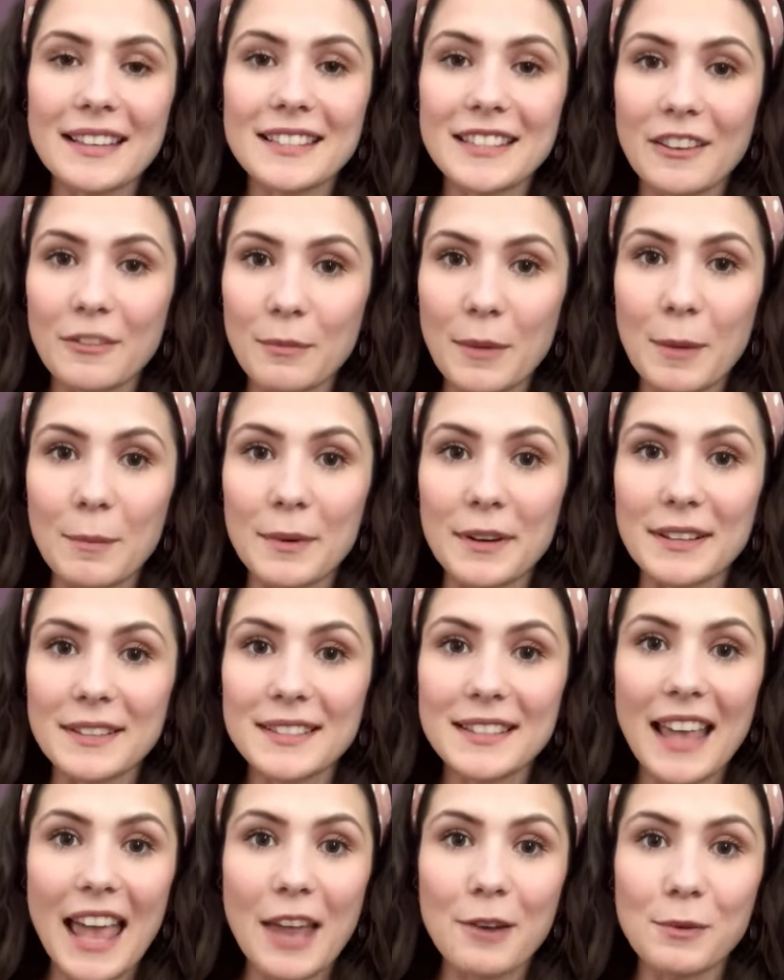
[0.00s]
staff members
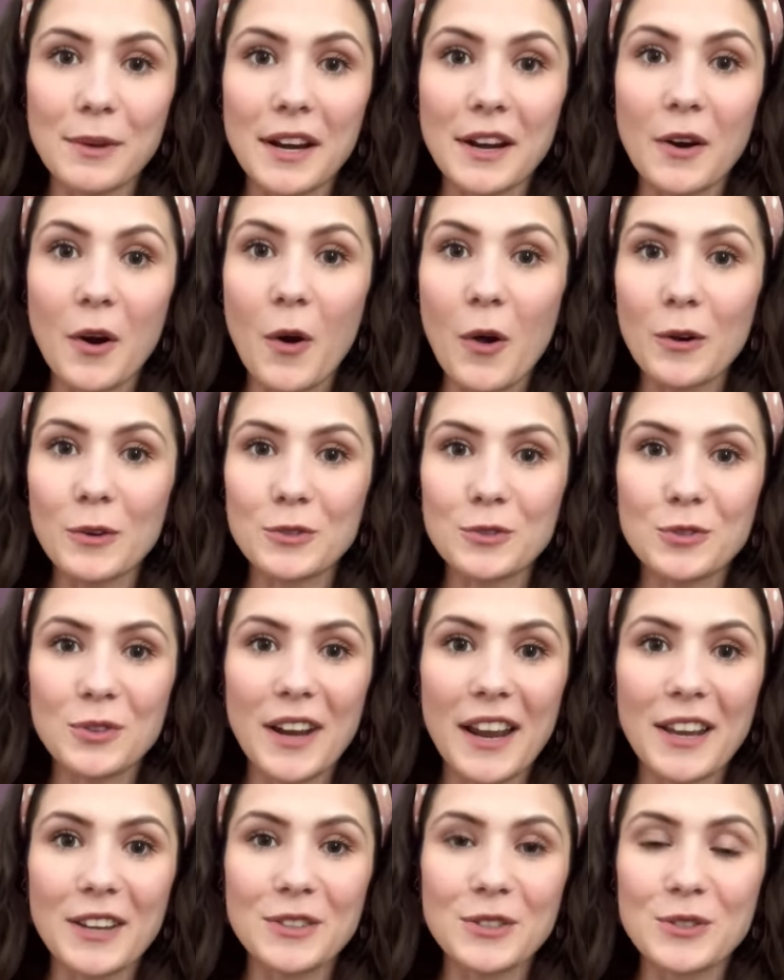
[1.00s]
and we are all
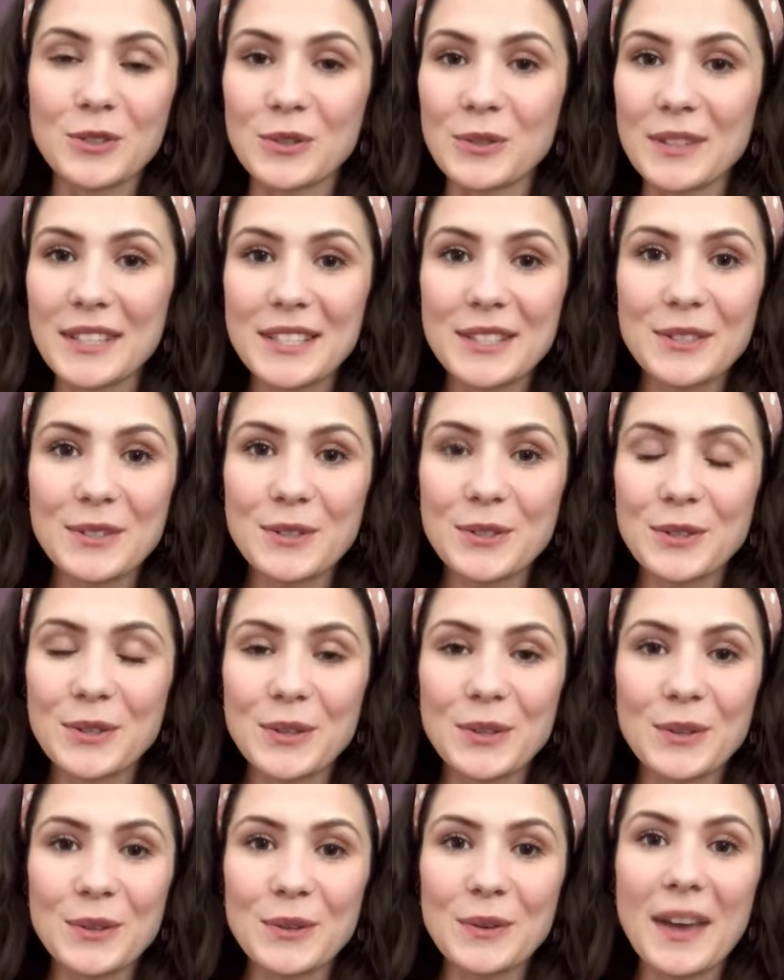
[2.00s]
trained to listen to
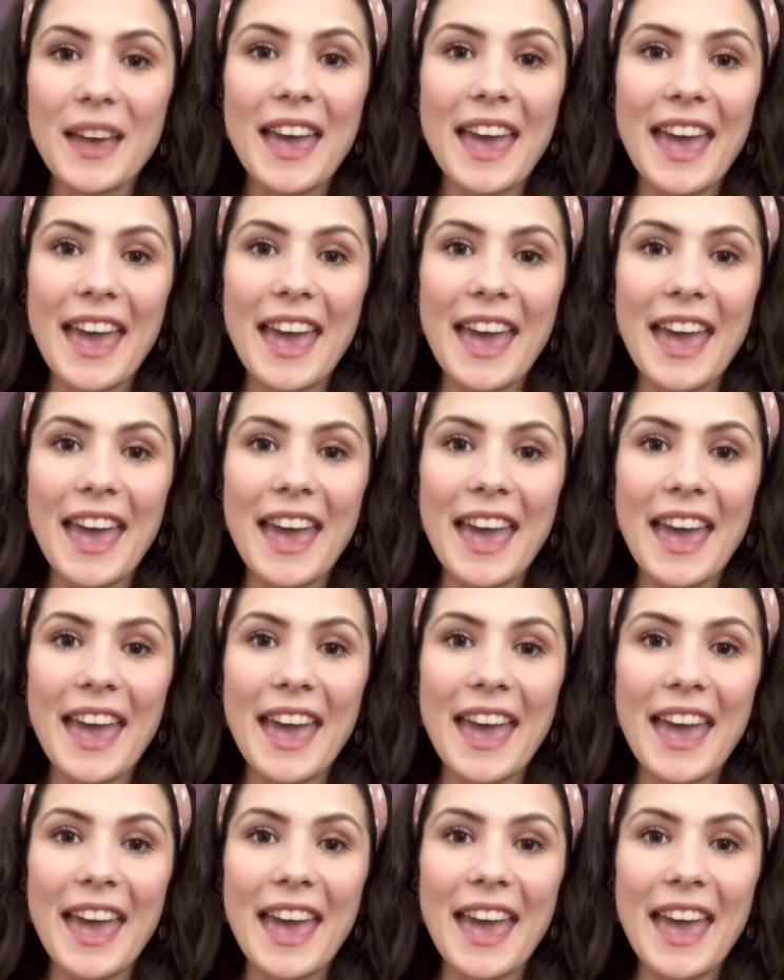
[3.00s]
you